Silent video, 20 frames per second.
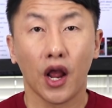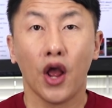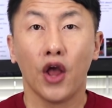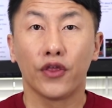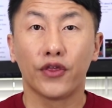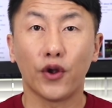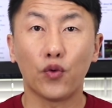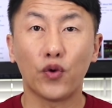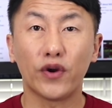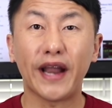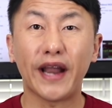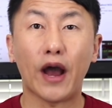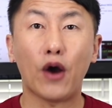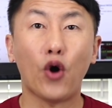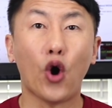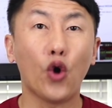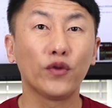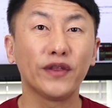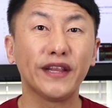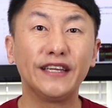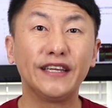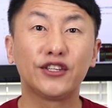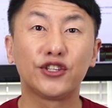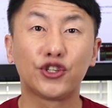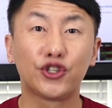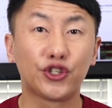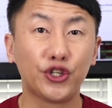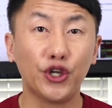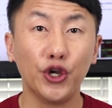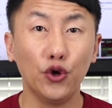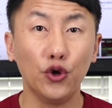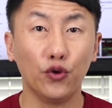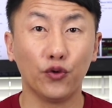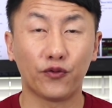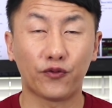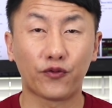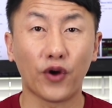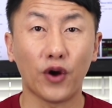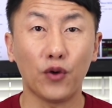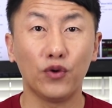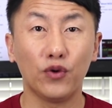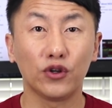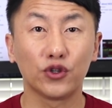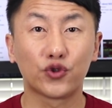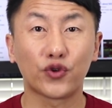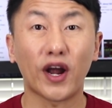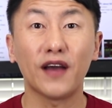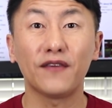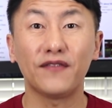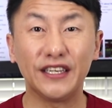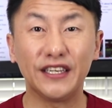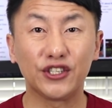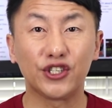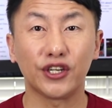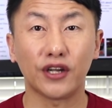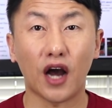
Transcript: There were now only 2 front-wheel drive engine